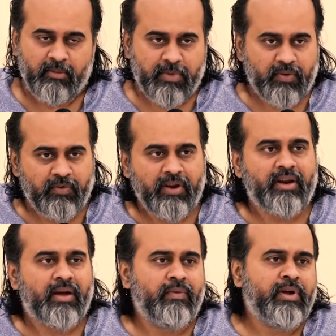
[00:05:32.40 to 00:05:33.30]
But we
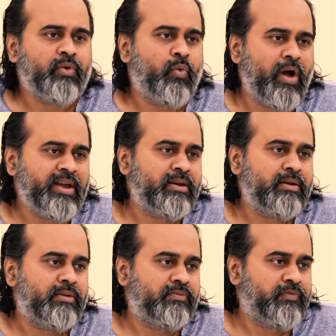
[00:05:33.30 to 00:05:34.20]
never quite
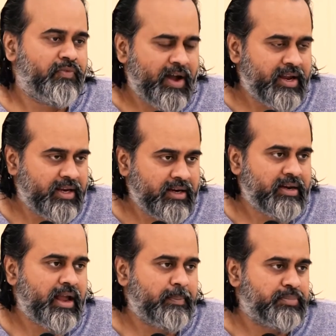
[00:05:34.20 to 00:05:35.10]

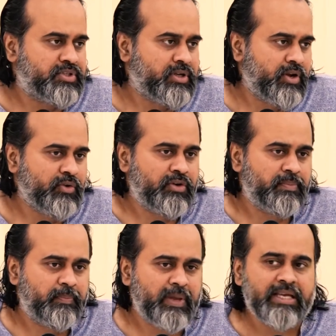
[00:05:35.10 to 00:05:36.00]
find absolute
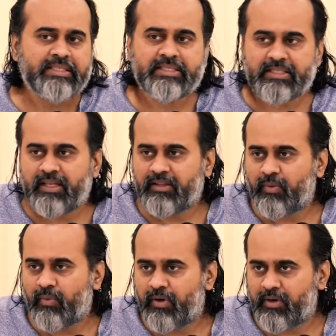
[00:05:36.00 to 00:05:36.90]
peace in
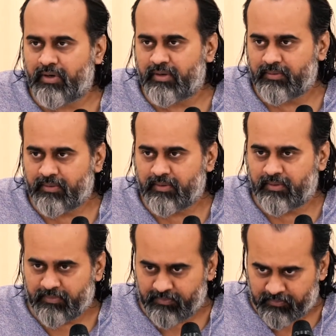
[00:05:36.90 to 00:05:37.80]
the world.
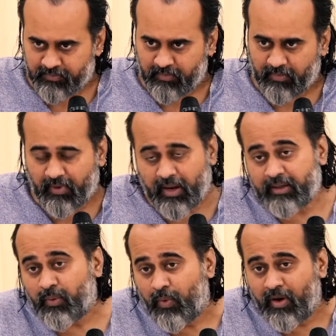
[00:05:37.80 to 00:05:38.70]

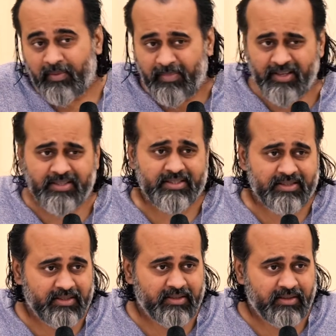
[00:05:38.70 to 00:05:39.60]
And the world
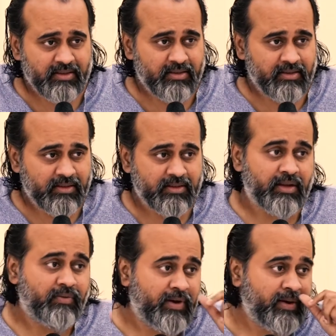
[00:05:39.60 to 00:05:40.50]
means
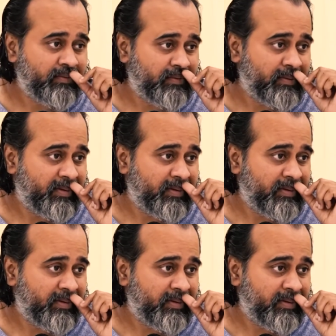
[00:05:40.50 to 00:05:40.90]
the one